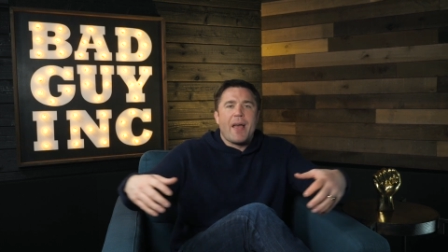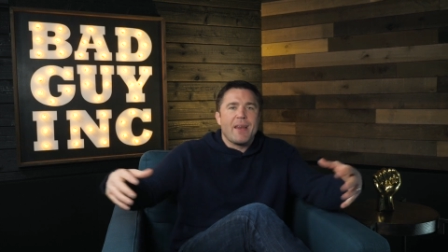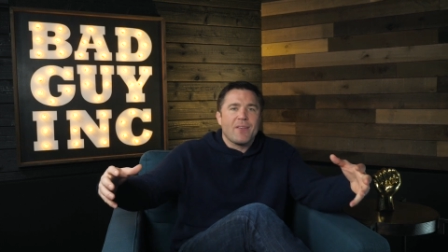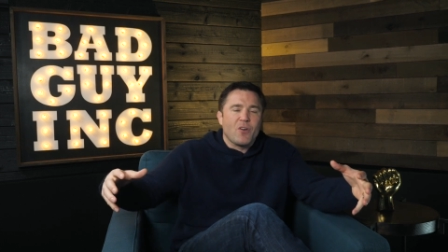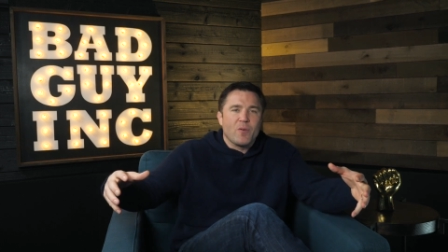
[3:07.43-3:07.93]

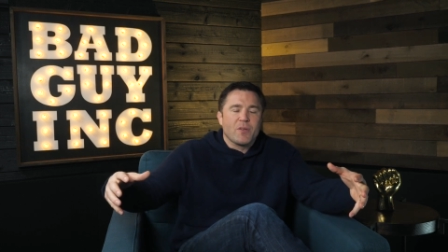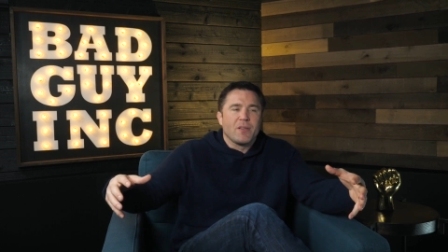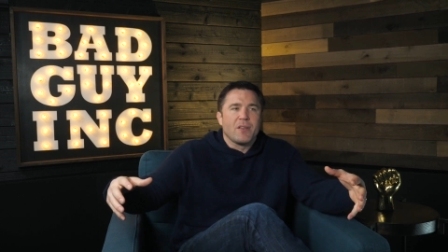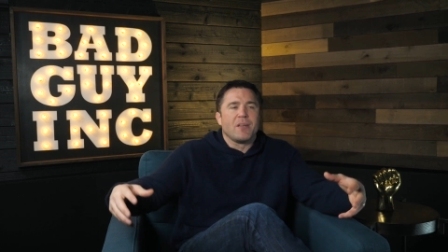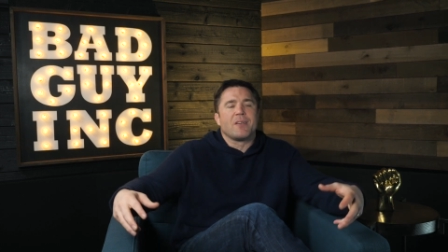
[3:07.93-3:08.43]
Had his arms
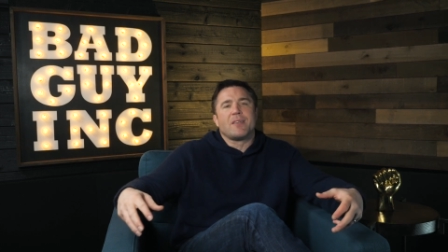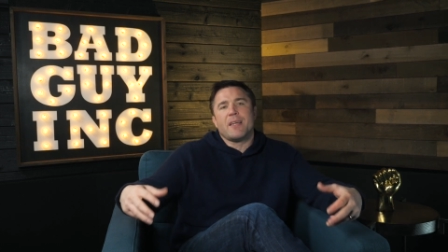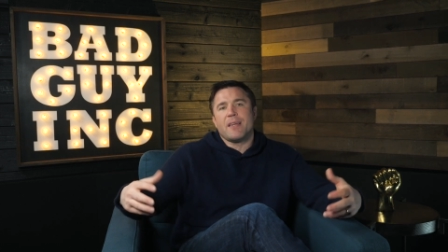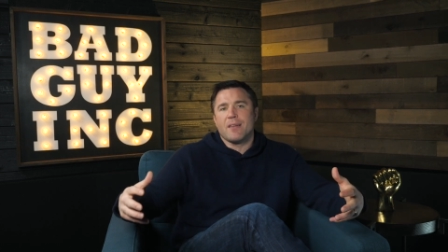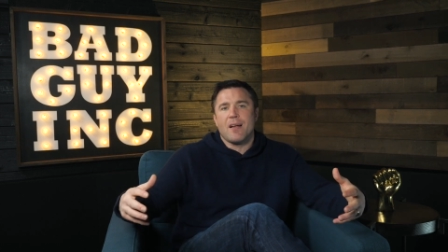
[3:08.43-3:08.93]
a little
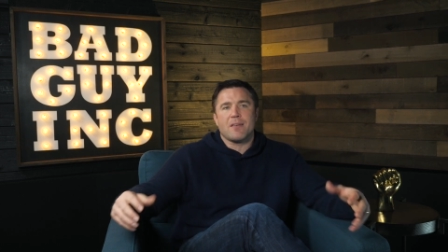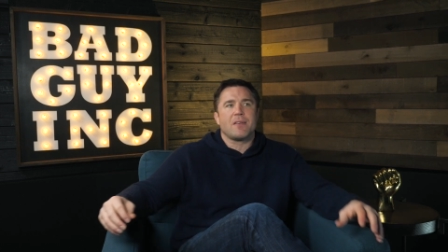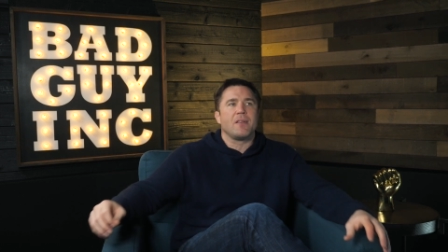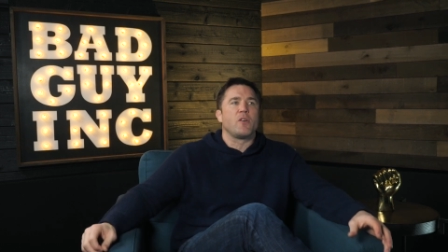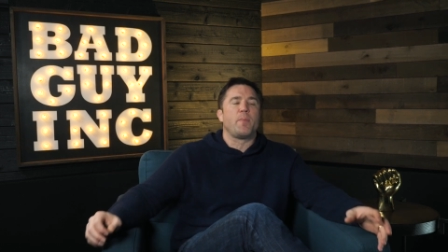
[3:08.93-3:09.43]
extended,
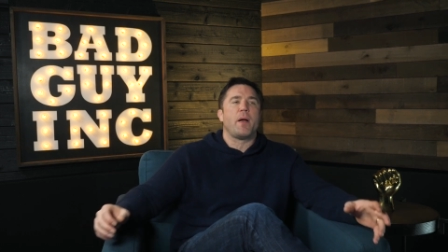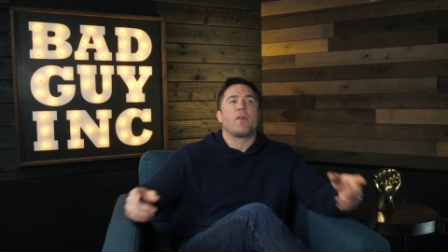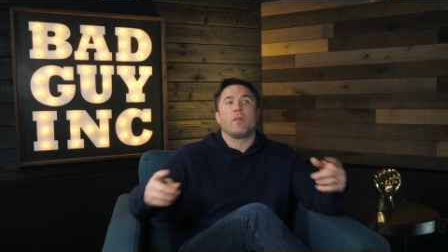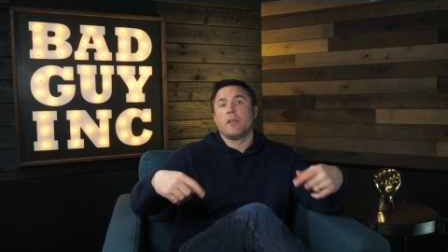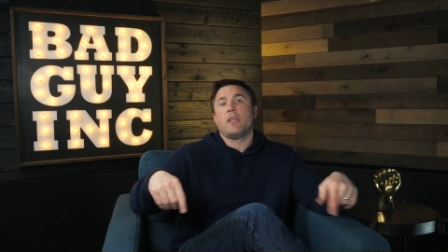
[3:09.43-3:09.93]
lost a little
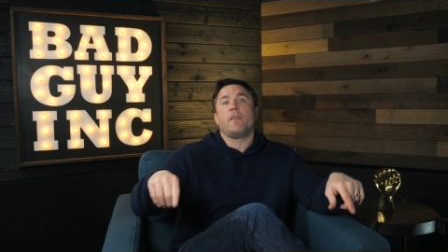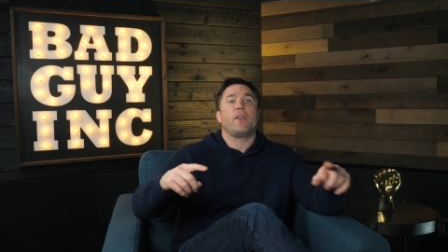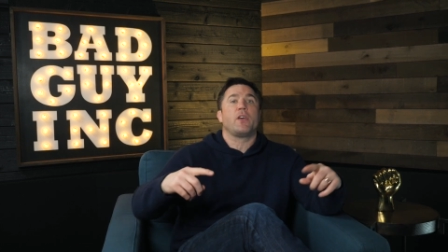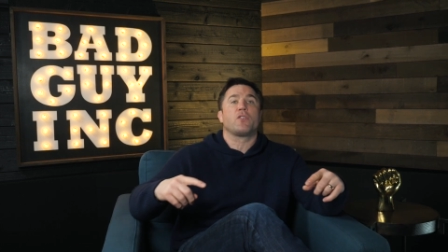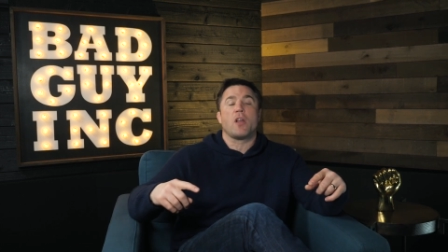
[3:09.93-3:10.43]
power.
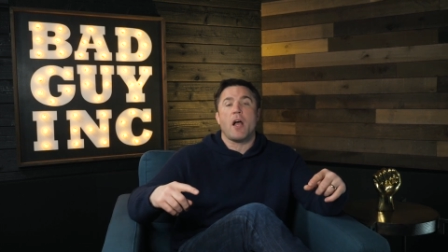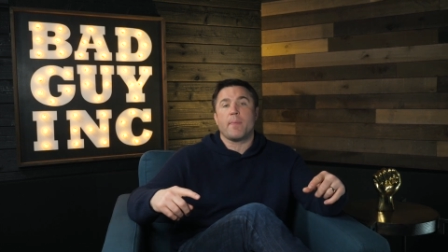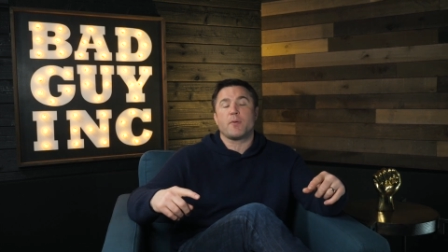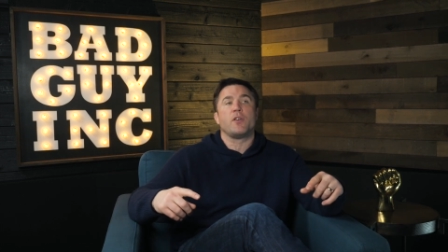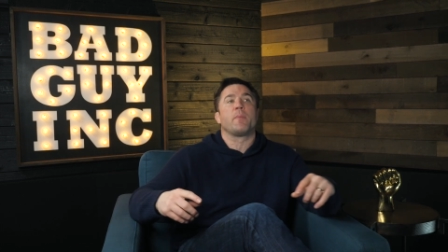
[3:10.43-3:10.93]
Latifi goes to
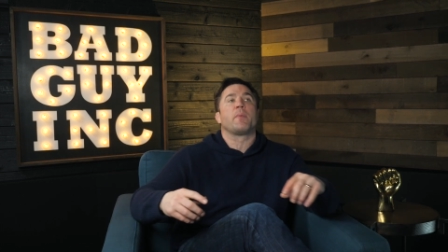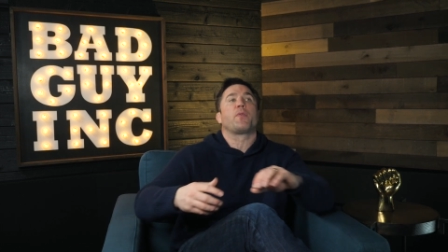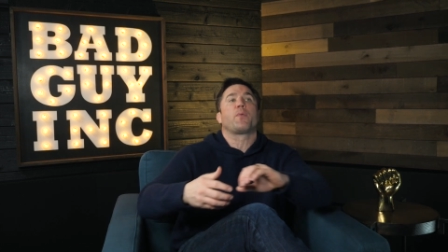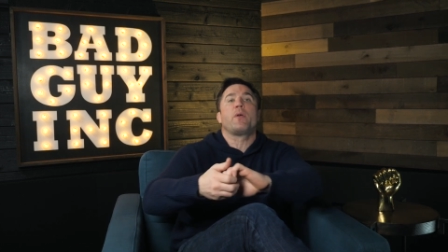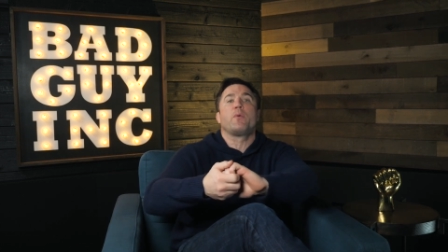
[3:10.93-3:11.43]
option number
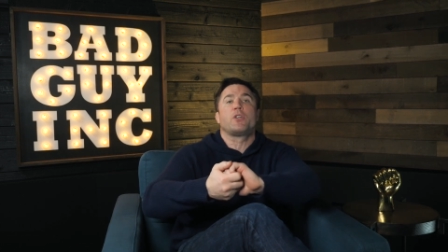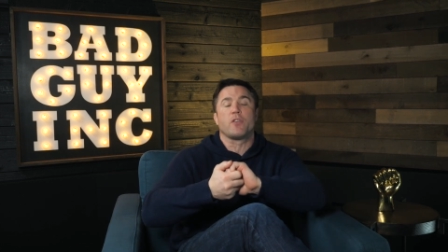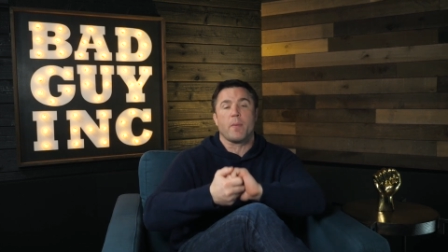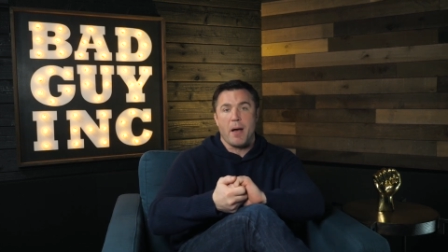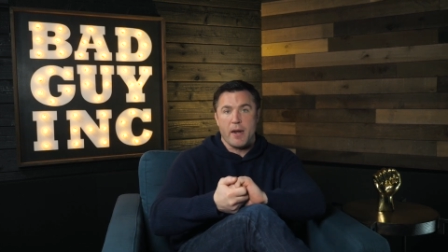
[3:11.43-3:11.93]
three, which
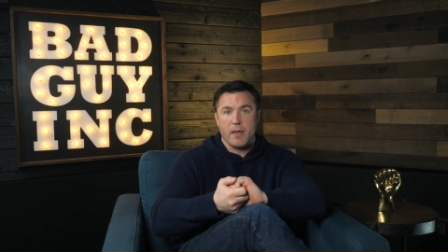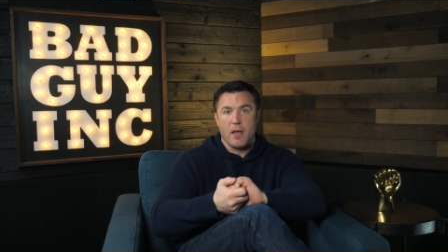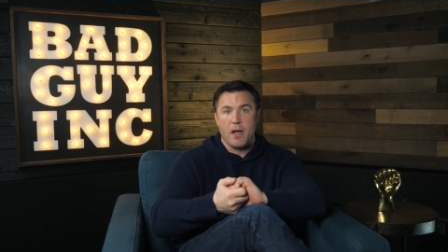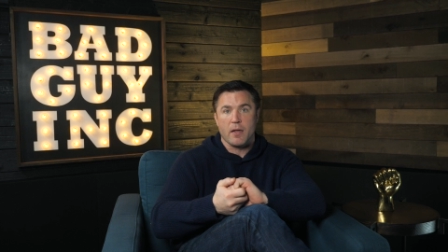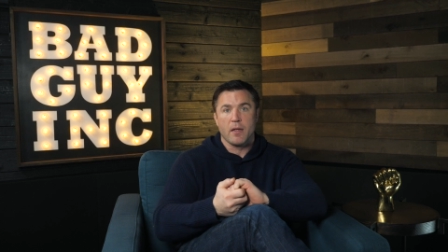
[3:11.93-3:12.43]
is a body
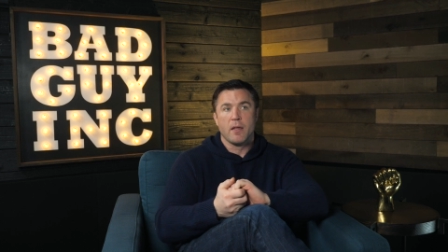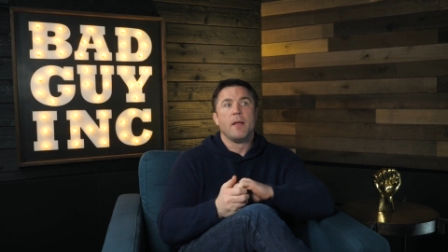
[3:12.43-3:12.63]
lock.